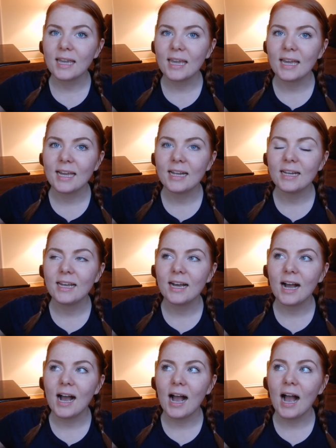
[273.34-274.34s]
and
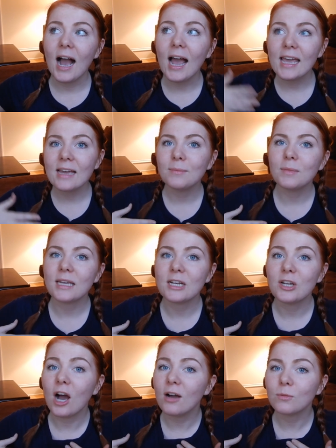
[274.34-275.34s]
I am like
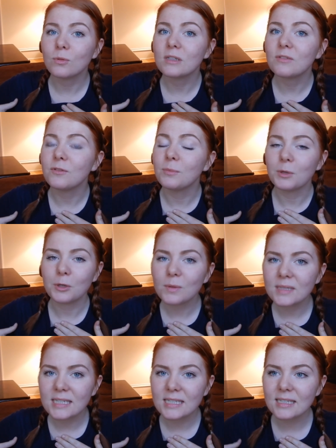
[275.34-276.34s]
not really familiar
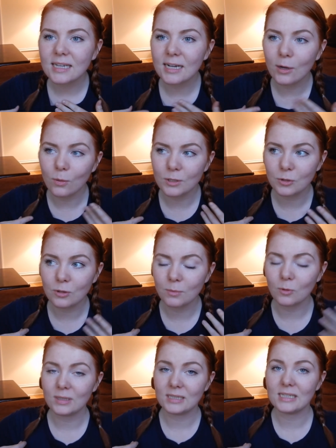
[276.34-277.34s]
with Disneyland. I always grew
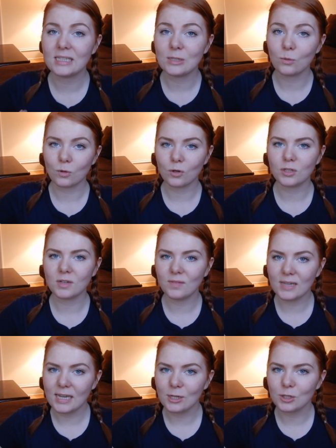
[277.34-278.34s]
up going to Disney World on
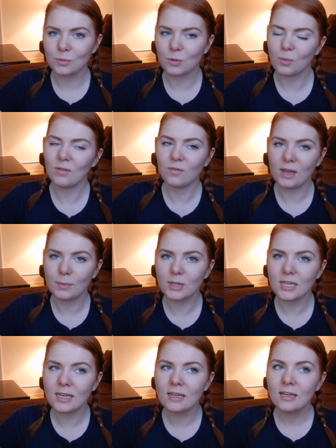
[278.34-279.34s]
vacation with my
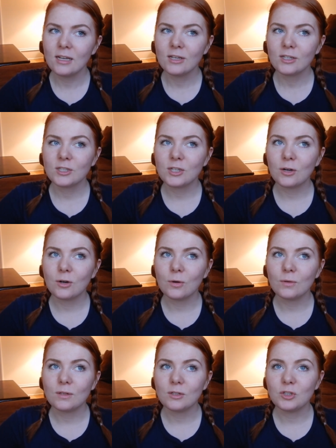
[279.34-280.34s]
family.
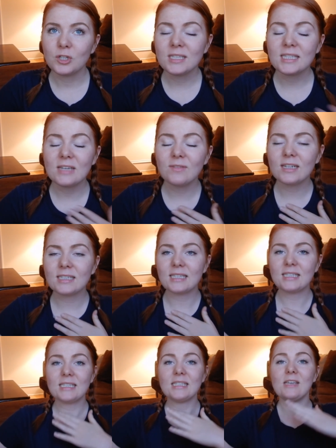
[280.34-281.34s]
So just even as
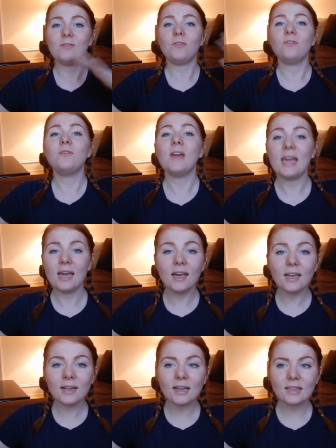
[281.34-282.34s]
a Disney
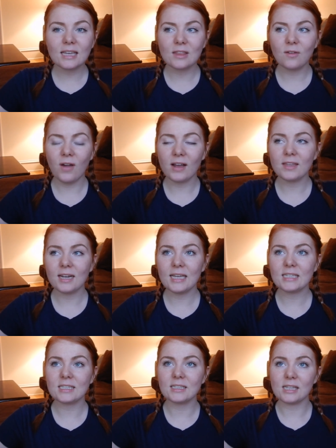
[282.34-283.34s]
fan, like the fact that I
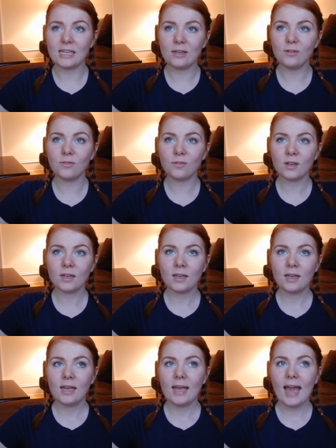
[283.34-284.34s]
get to live
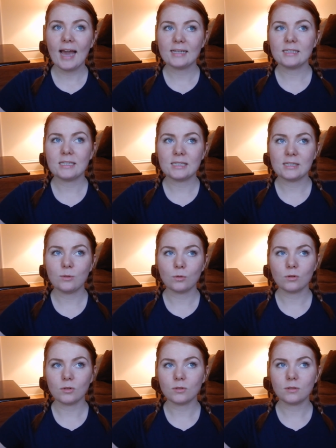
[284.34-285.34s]
at Disney
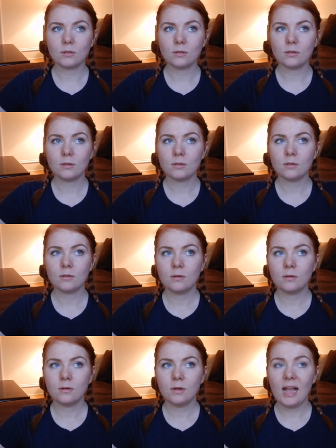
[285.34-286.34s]
World
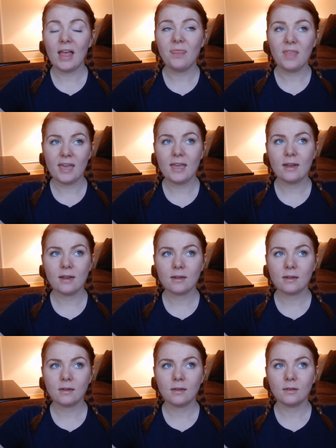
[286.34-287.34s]
and
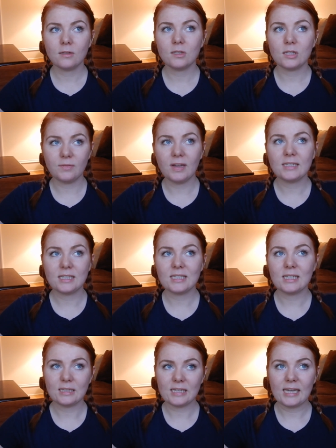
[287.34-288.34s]
then live at
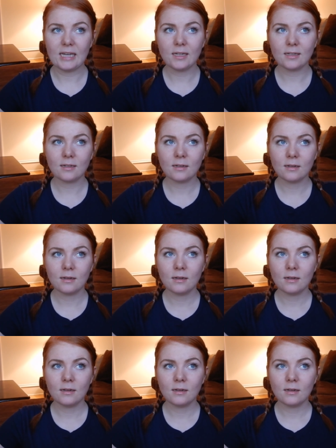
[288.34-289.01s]
Disneyland